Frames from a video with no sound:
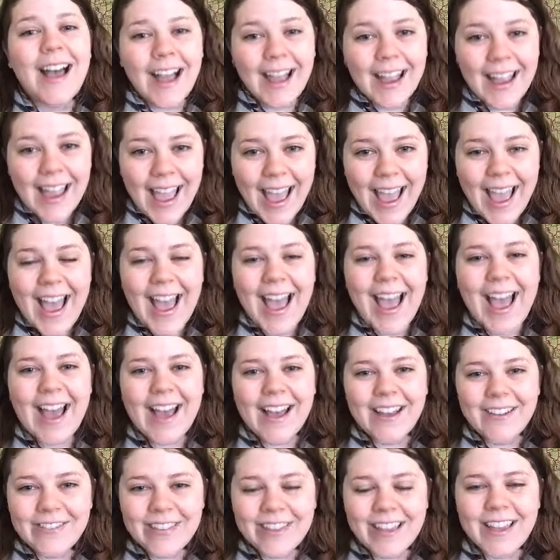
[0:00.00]
I
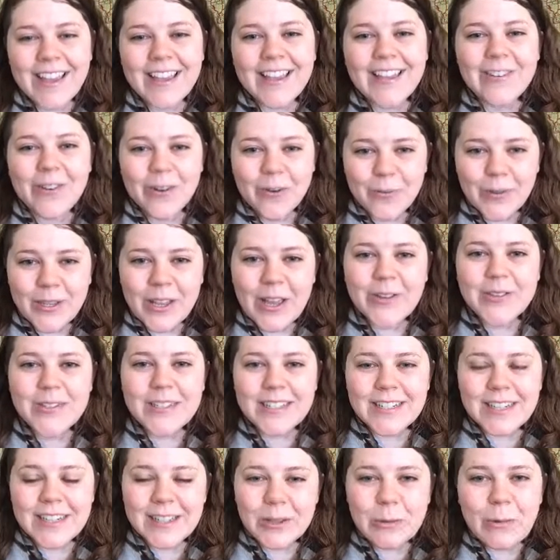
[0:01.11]
have. They normally host
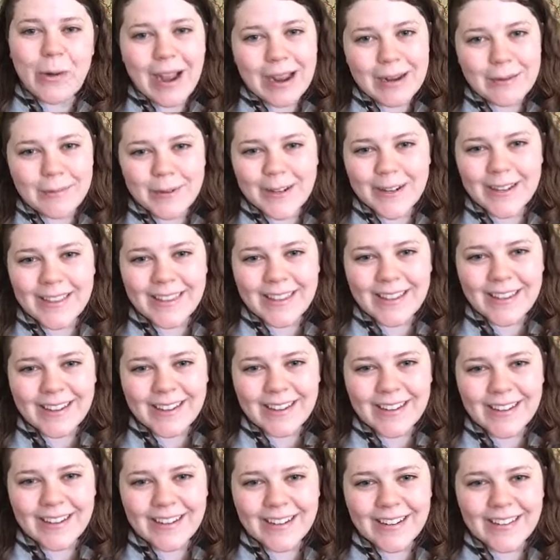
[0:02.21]
it at the Weinberg
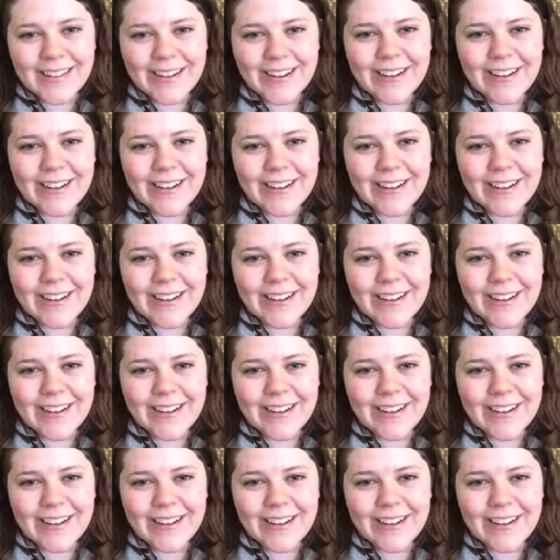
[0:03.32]
Theater.